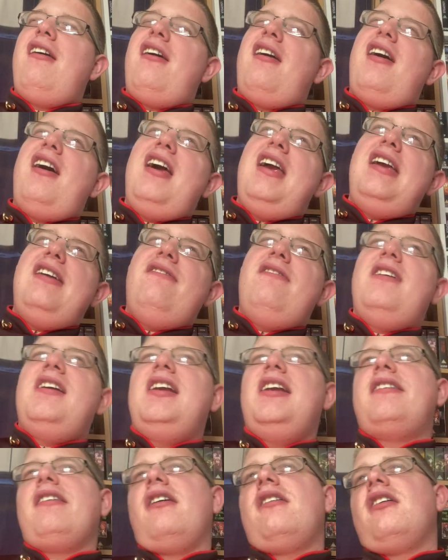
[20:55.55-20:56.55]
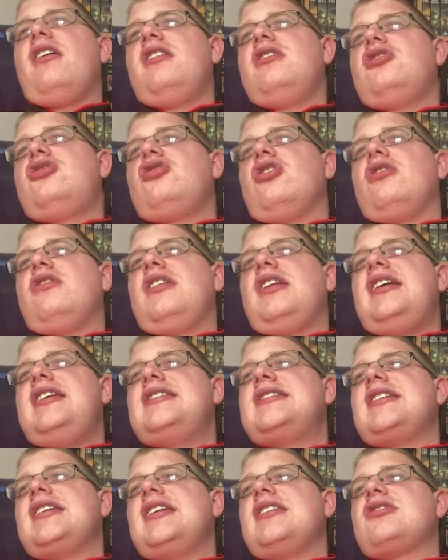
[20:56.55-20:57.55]
I really don't like John
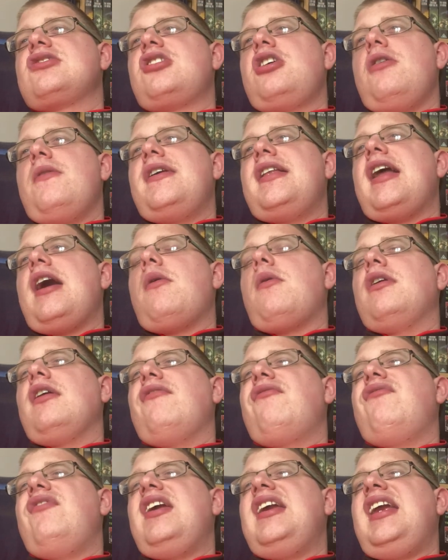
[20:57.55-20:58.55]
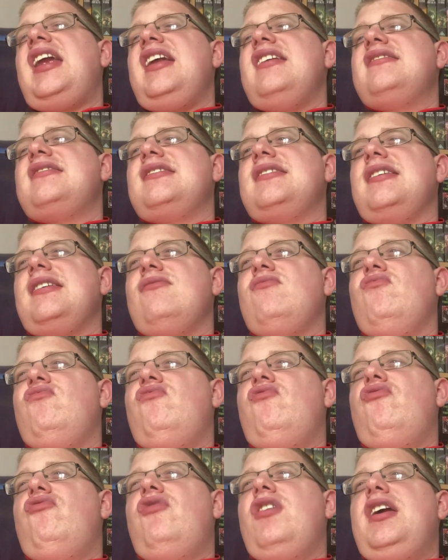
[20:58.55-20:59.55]
Leeson as Q in that one. I think he's
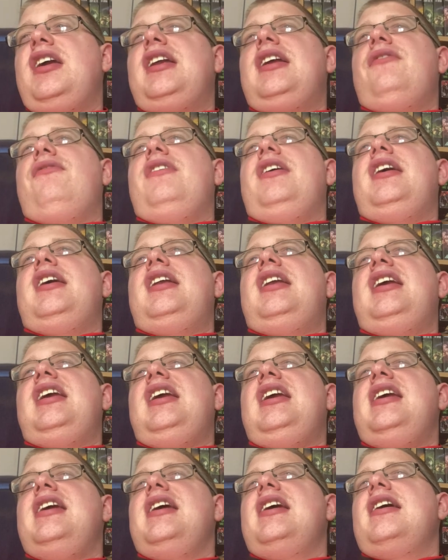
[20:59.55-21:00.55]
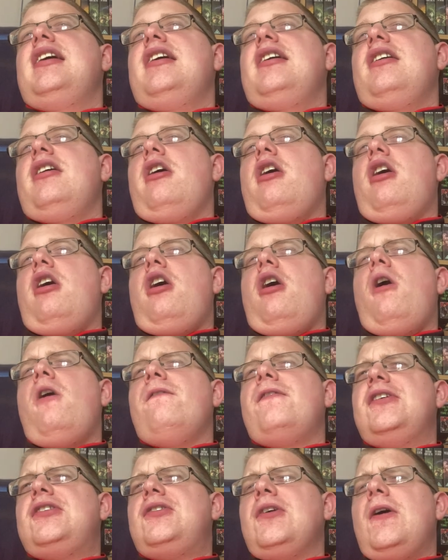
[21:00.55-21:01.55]
really, really
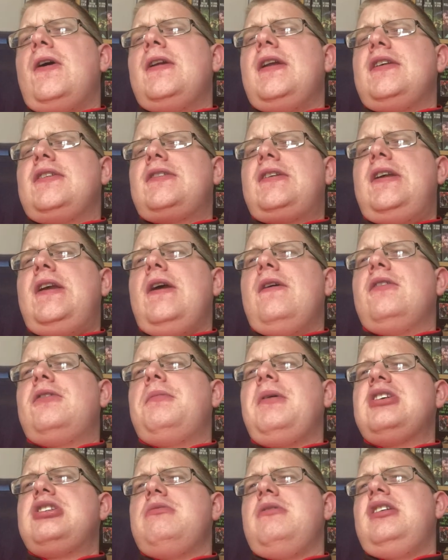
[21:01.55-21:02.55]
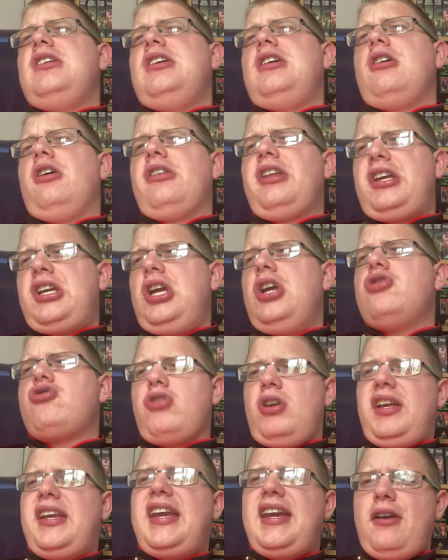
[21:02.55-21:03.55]
overdone as Q, especially when you've got the Q
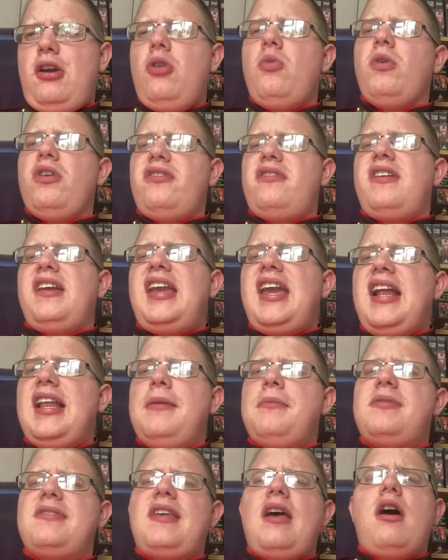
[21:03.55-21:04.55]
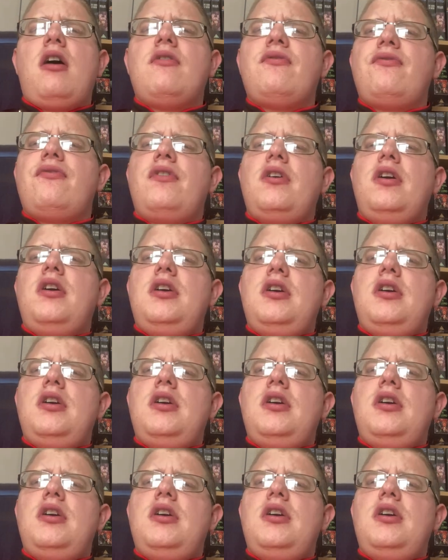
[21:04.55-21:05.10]
trying to, who wants to kill himself.